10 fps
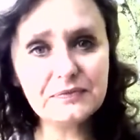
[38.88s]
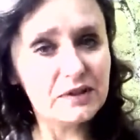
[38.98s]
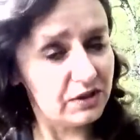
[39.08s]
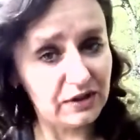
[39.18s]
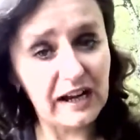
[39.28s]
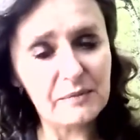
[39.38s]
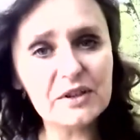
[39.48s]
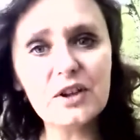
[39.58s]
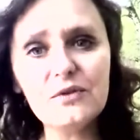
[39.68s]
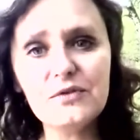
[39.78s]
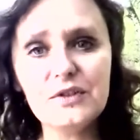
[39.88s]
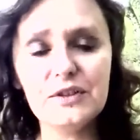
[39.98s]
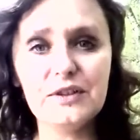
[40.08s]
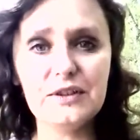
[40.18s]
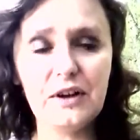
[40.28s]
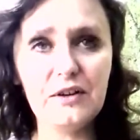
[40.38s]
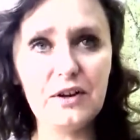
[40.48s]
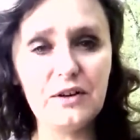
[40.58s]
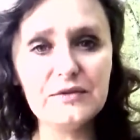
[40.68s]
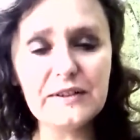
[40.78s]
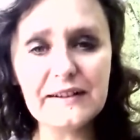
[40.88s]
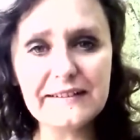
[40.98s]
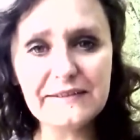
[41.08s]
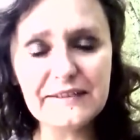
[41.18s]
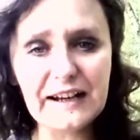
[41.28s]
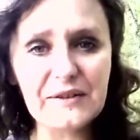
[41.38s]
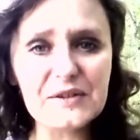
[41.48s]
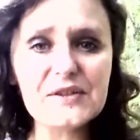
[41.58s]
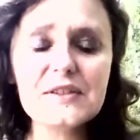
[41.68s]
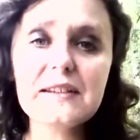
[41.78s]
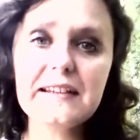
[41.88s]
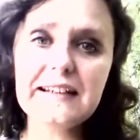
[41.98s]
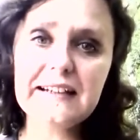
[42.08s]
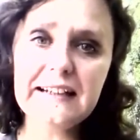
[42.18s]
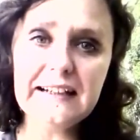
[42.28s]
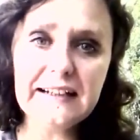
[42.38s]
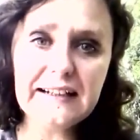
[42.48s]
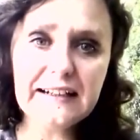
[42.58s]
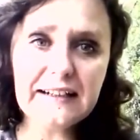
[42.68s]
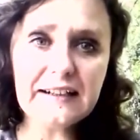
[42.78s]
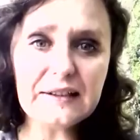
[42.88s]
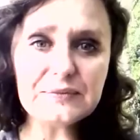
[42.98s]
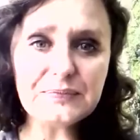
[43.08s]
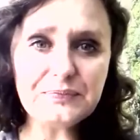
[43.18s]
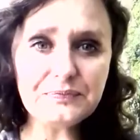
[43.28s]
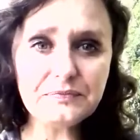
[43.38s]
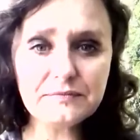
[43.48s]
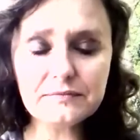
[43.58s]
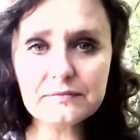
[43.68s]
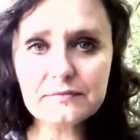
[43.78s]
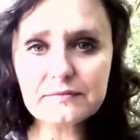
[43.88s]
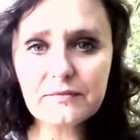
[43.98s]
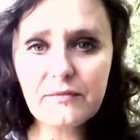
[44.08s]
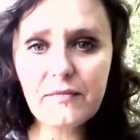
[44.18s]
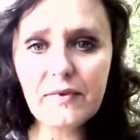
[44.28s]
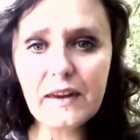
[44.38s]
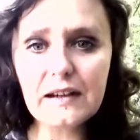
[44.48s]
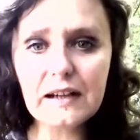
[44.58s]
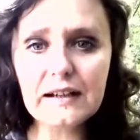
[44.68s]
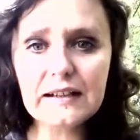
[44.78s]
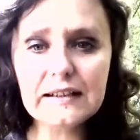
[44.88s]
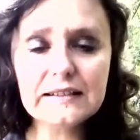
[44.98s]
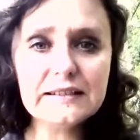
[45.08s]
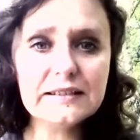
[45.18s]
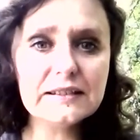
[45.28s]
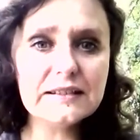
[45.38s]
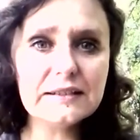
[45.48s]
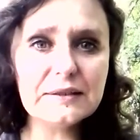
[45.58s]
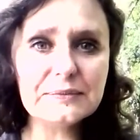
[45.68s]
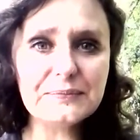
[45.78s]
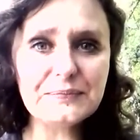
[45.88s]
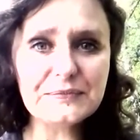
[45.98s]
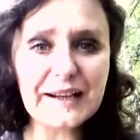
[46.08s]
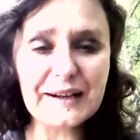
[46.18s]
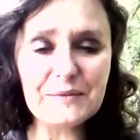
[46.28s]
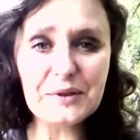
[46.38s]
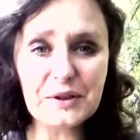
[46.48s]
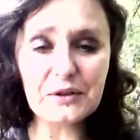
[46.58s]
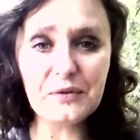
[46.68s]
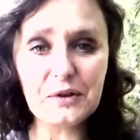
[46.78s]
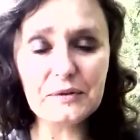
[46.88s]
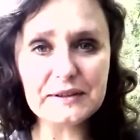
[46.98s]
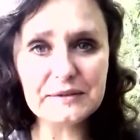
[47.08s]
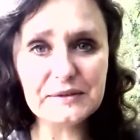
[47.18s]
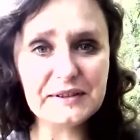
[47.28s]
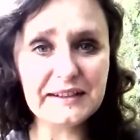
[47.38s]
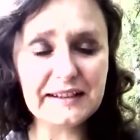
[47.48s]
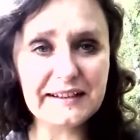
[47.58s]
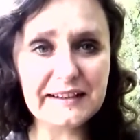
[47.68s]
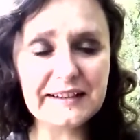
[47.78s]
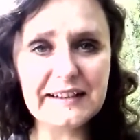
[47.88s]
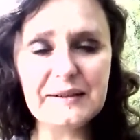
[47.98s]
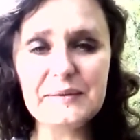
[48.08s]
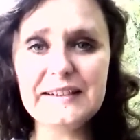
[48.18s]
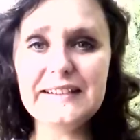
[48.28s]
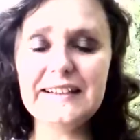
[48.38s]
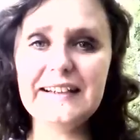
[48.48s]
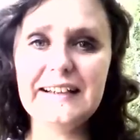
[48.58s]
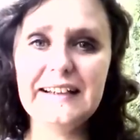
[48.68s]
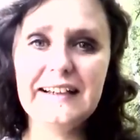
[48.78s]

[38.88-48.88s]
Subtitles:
I mean of the flowers here, and I'm looking forward to seeing them in the